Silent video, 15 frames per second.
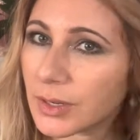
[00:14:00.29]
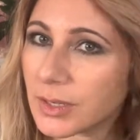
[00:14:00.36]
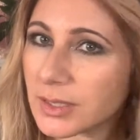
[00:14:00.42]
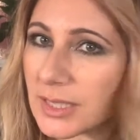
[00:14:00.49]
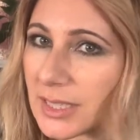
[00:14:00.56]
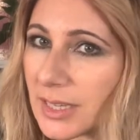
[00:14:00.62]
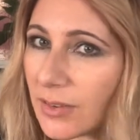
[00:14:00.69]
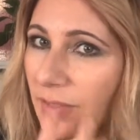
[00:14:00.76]
to
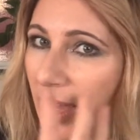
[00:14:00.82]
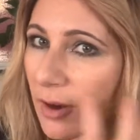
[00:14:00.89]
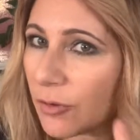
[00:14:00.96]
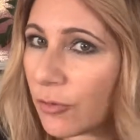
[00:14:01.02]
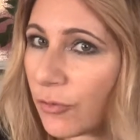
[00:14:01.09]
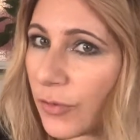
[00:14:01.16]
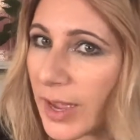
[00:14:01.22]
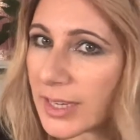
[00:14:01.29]
give that
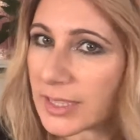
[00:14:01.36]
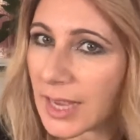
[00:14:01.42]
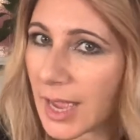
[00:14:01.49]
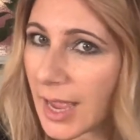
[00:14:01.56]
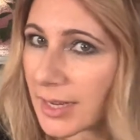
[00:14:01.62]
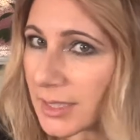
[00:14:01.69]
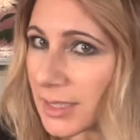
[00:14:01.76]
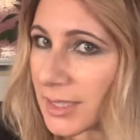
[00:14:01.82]
fatter
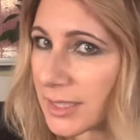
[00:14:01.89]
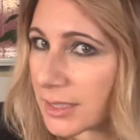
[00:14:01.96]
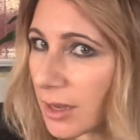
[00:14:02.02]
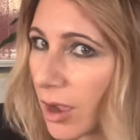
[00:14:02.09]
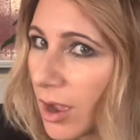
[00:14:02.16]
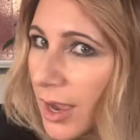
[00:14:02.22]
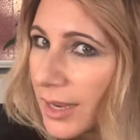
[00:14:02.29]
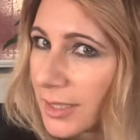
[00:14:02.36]
and
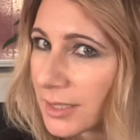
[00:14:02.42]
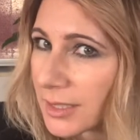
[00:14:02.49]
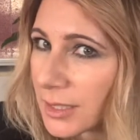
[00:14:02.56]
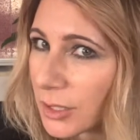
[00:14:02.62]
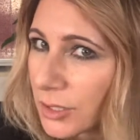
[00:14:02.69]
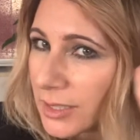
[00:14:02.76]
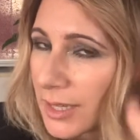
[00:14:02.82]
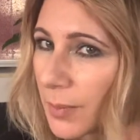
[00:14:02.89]
disguise
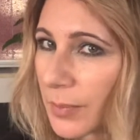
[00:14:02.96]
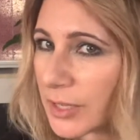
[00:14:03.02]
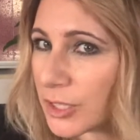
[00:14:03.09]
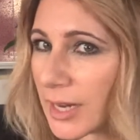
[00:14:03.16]
those damaged